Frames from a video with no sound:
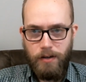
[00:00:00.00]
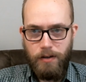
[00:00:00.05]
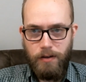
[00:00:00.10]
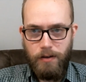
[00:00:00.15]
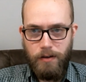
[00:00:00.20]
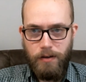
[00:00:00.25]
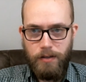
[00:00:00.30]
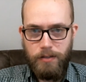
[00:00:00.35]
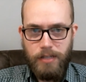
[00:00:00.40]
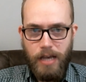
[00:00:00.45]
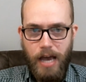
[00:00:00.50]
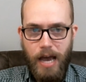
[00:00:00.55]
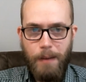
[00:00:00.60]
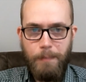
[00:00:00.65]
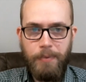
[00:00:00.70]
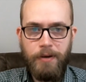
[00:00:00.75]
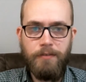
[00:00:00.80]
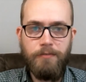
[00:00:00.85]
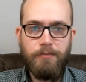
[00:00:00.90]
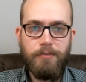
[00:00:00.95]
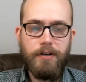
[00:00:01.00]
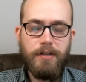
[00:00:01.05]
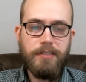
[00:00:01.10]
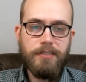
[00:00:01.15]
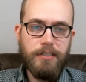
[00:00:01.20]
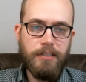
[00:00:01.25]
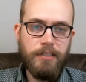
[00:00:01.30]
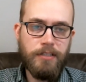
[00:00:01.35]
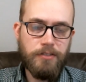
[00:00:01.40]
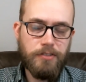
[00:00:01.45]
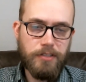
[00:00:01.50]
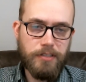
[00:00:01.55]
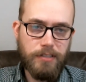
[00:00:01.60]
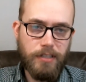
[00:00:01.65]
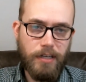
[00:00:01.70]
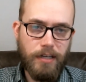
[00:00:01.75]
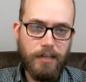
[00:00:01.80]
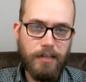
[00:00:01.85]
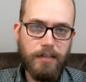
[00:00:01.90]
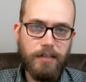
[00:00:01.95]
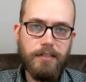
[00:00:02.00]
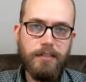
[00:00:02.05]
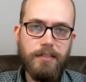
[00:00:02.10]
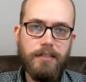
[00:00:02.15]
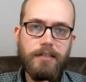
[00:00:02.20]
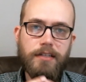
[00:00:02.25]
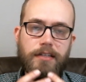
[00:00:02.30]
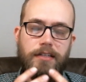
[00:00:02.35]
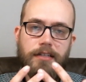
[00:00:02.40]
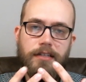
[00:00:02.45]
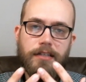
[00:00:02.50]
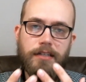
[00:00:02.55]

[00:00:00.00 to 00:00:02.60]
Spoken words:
is happening for us intrapsychically